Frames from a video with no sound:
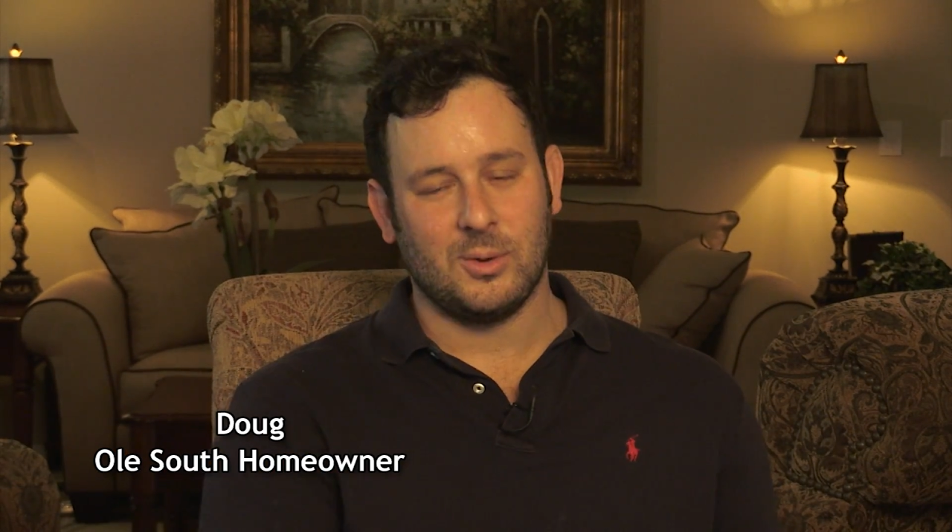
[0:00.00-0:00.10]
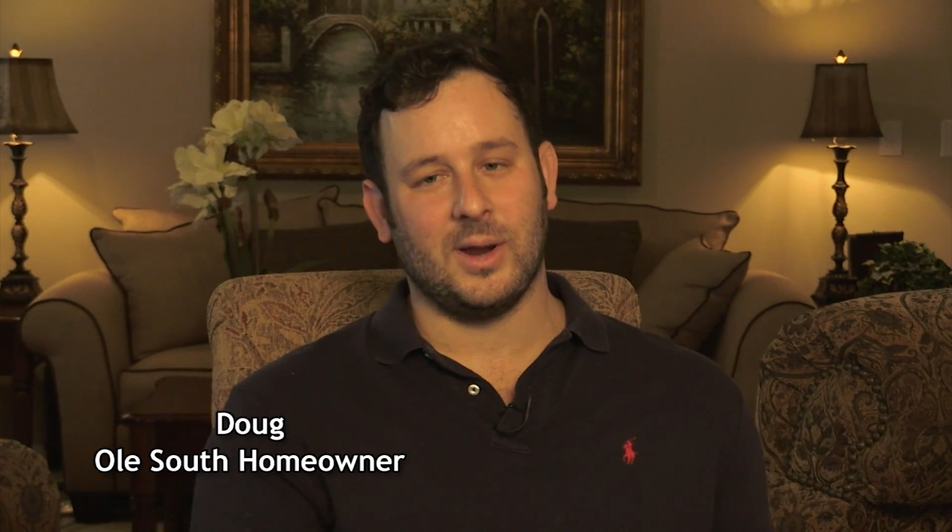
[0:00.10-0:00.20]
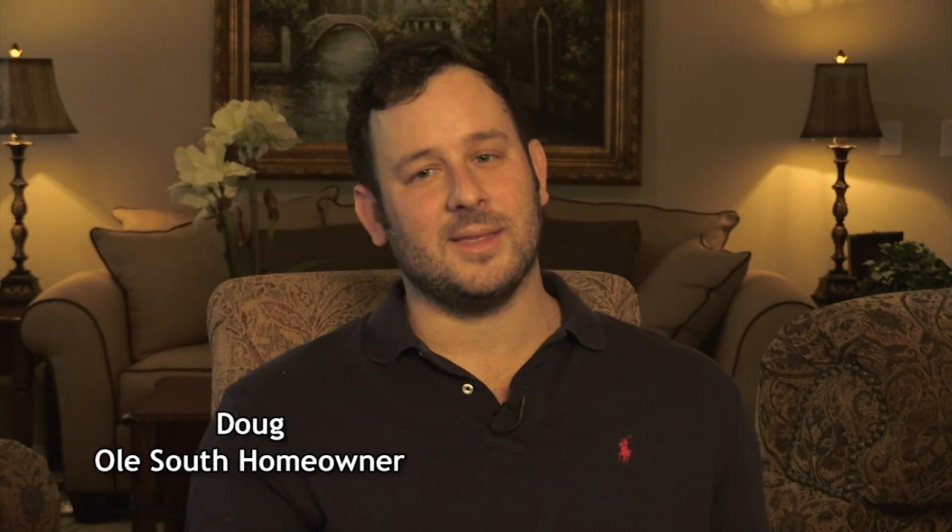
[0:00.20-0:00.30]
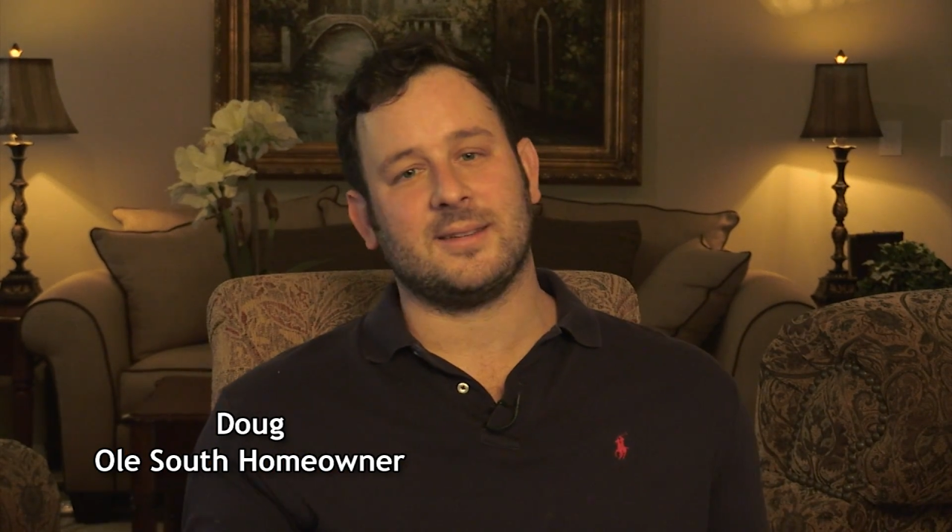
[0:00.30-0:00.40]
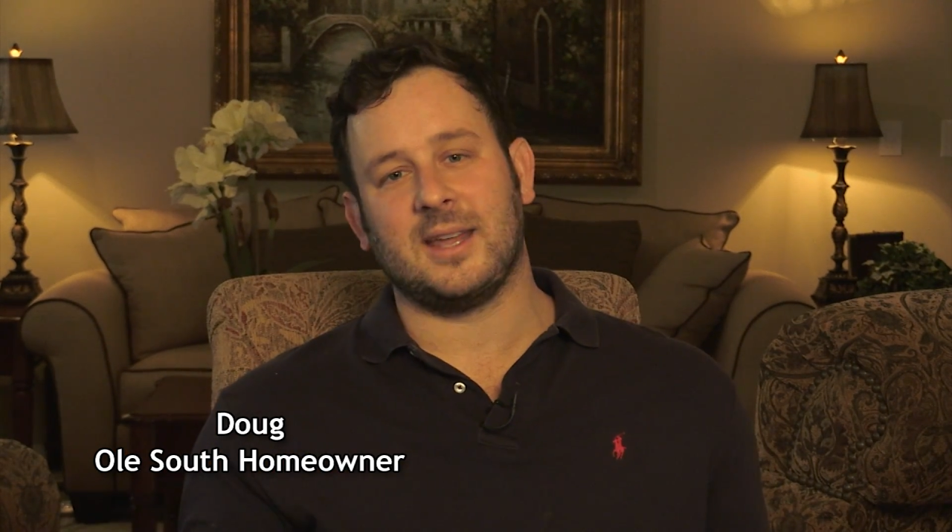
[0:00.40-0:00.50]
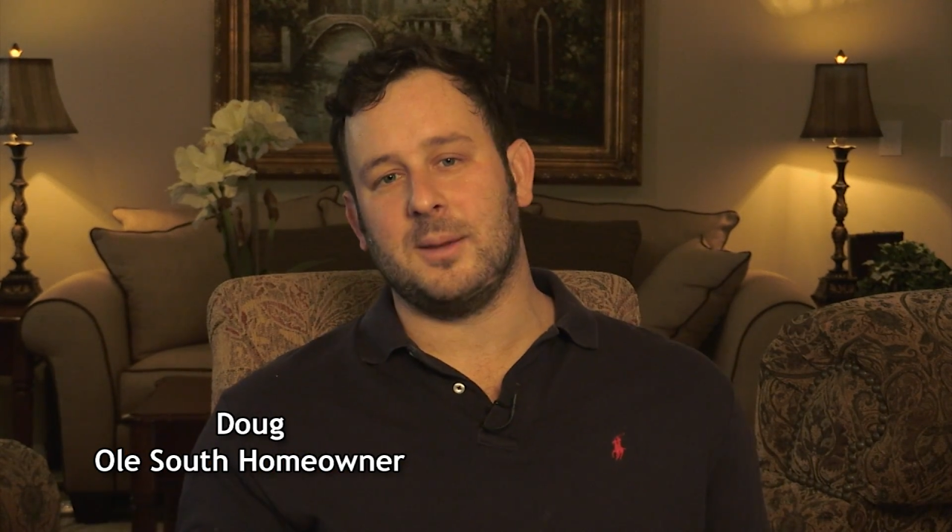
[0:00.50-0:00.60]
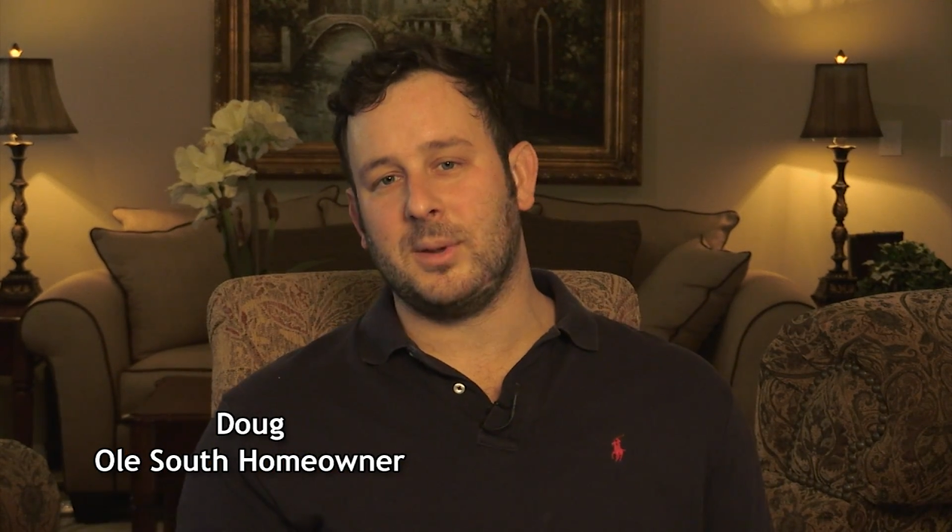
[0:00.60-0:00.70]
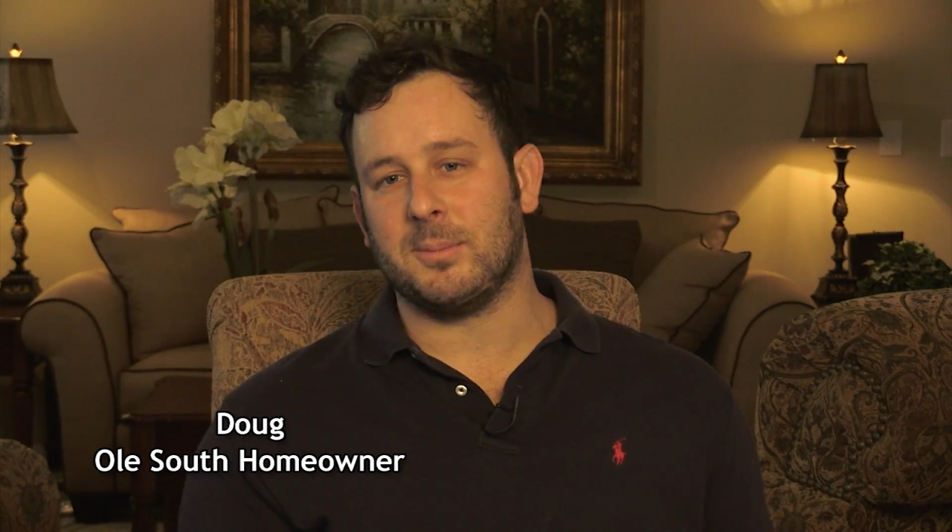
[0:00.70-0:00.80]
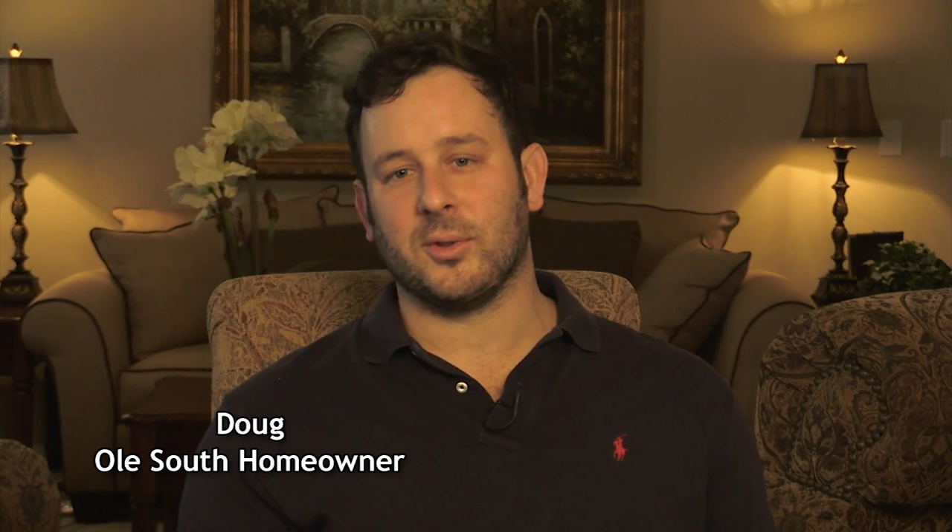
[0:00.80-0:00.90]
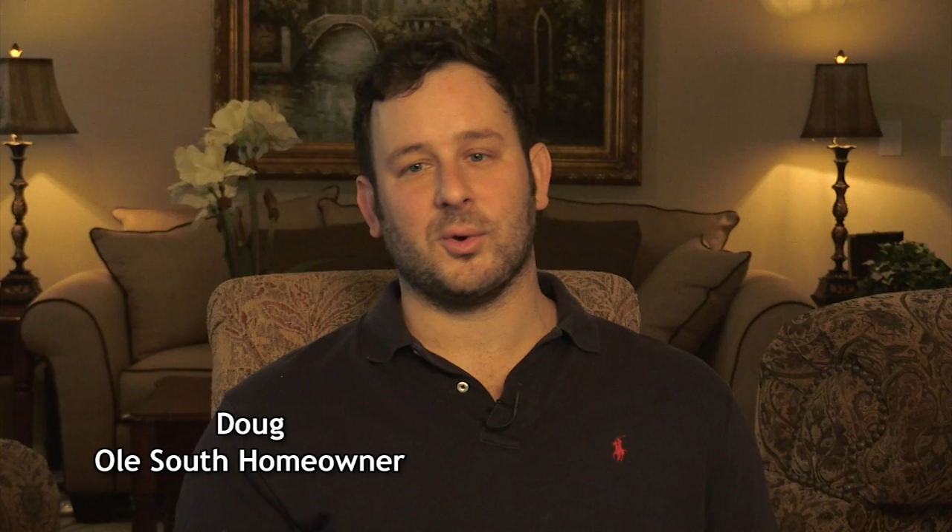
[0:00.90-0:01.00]
We had the same
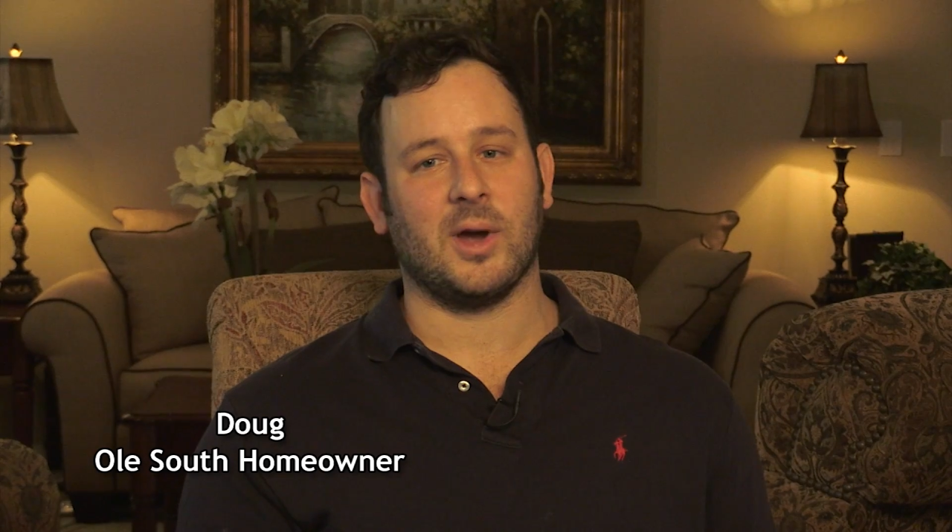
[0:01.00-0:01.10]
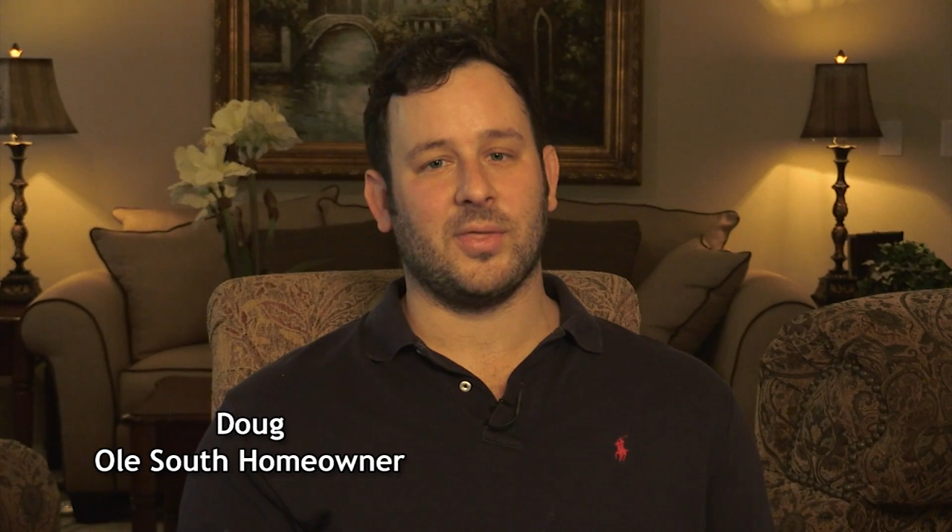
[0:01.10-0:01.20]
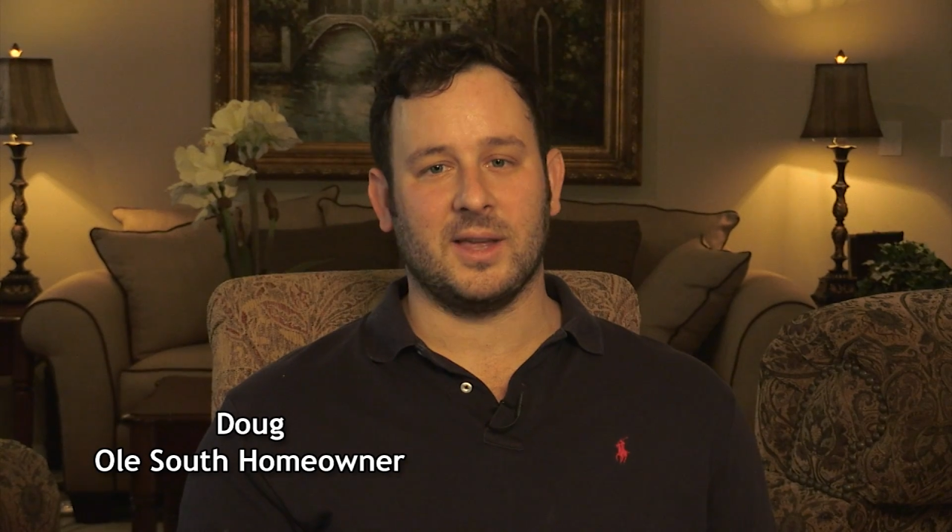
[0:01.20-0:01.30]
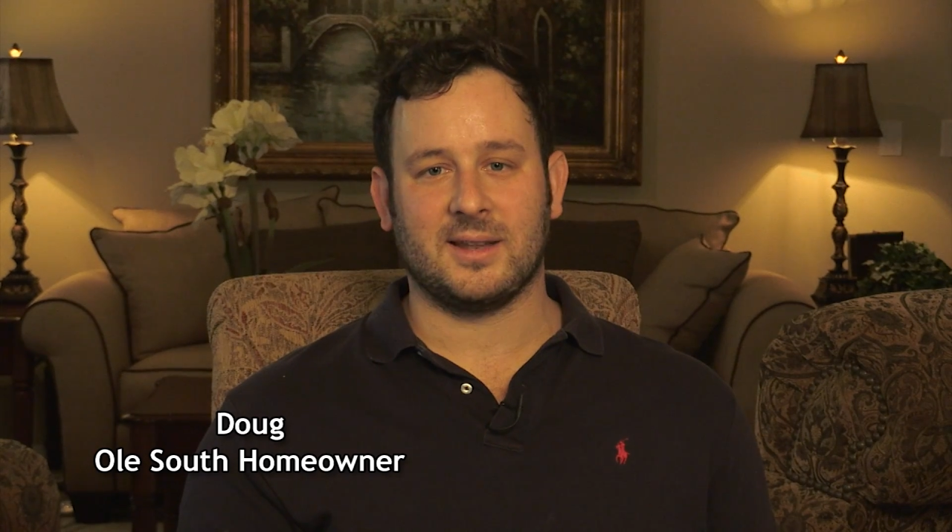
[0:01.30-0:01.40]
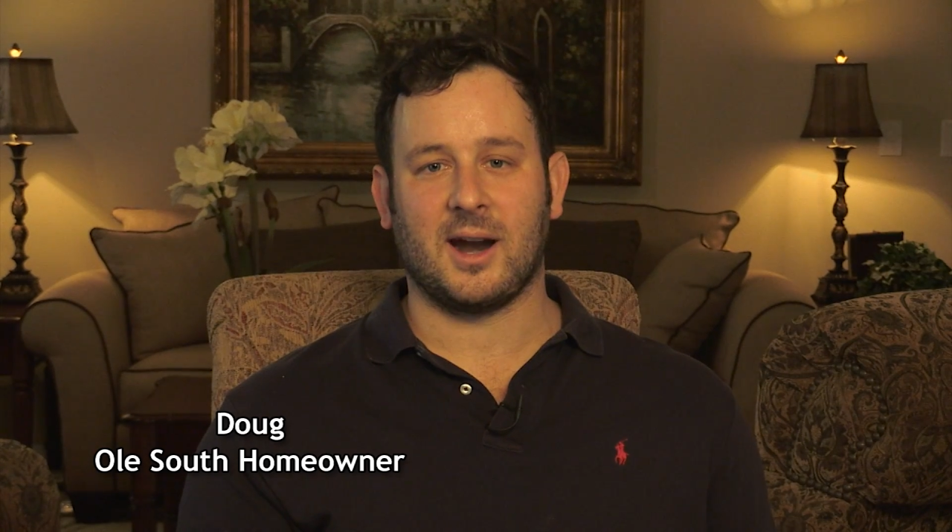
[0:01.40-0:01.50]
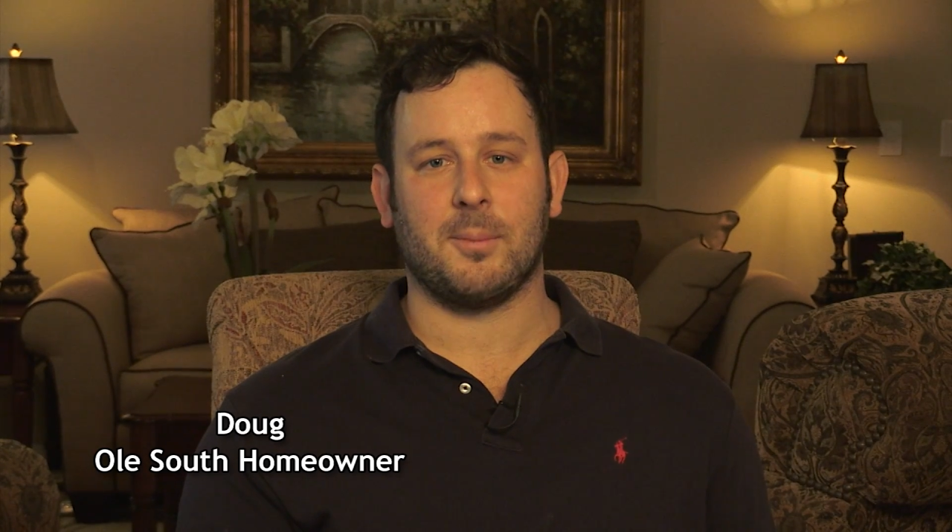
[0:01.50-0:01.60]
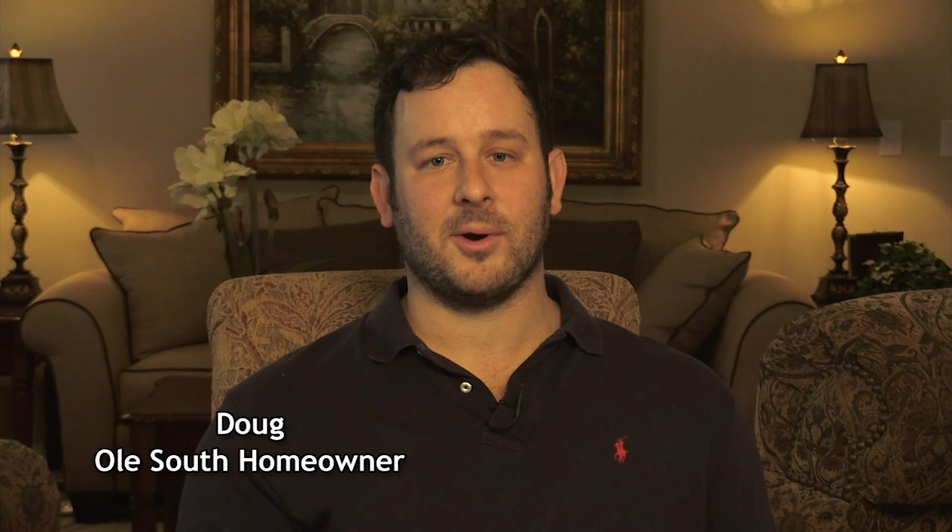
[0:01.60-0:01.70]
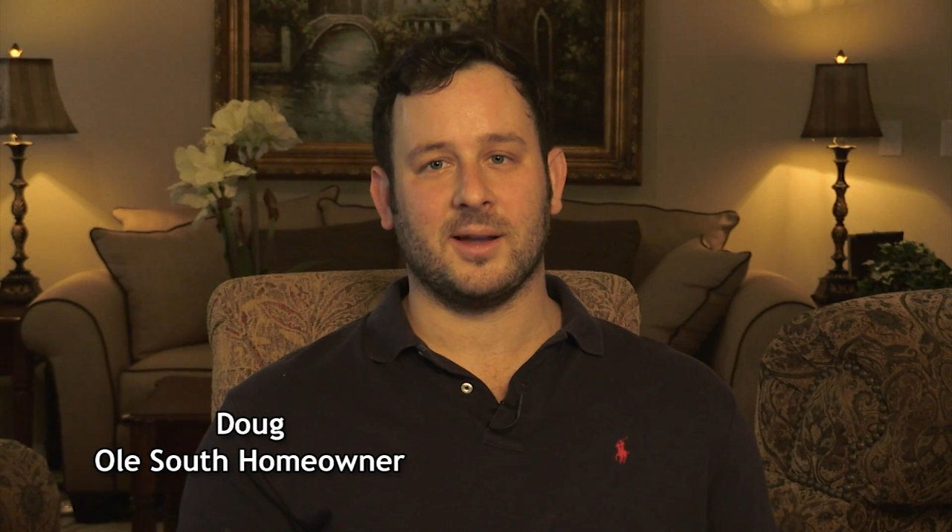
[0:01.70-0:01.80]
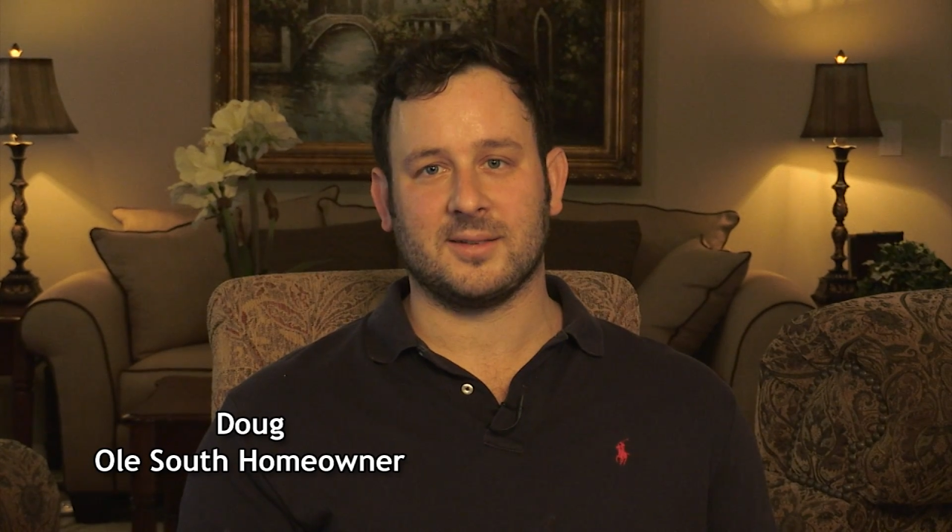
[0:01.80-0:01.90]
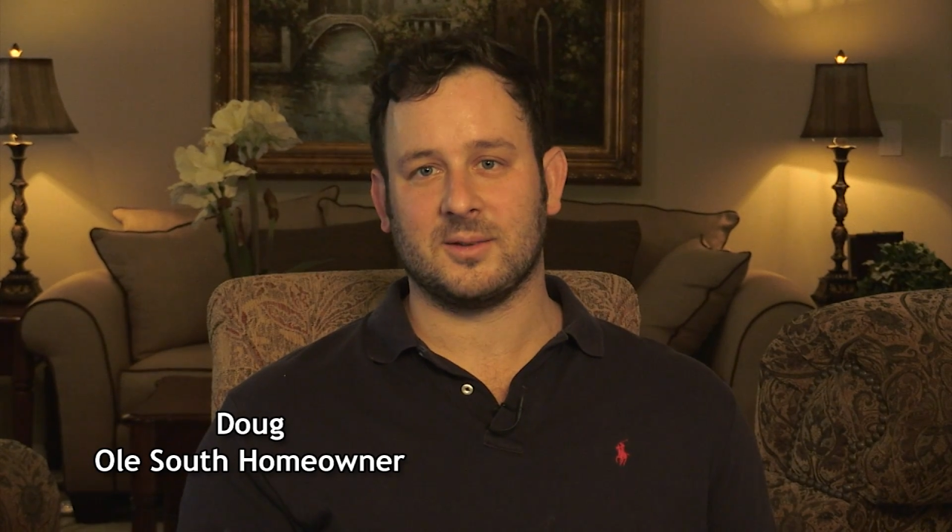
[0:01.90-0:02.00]
people throughout the entire
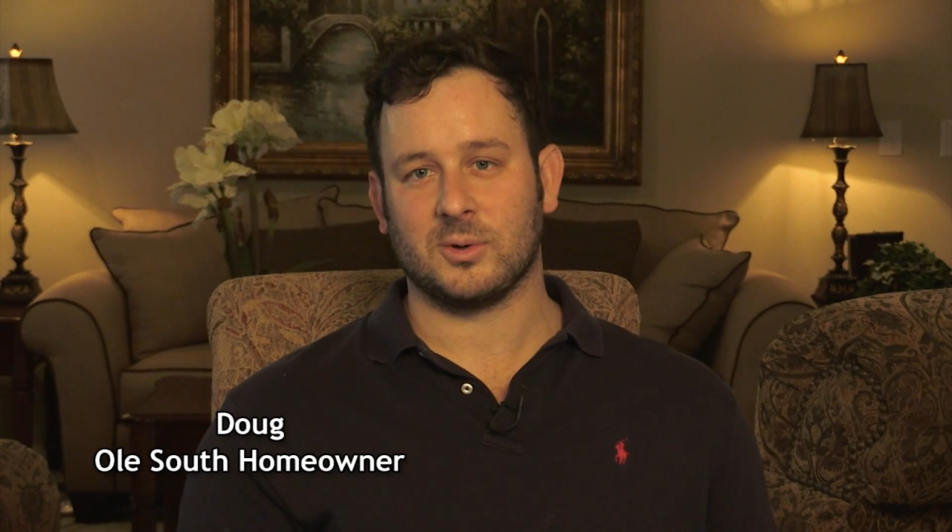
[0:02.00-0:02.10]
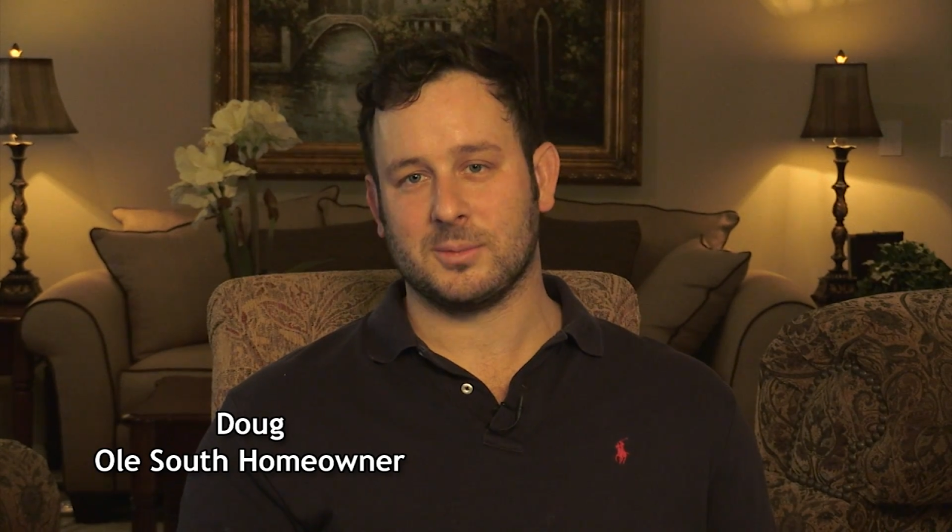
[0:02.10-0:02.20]
process,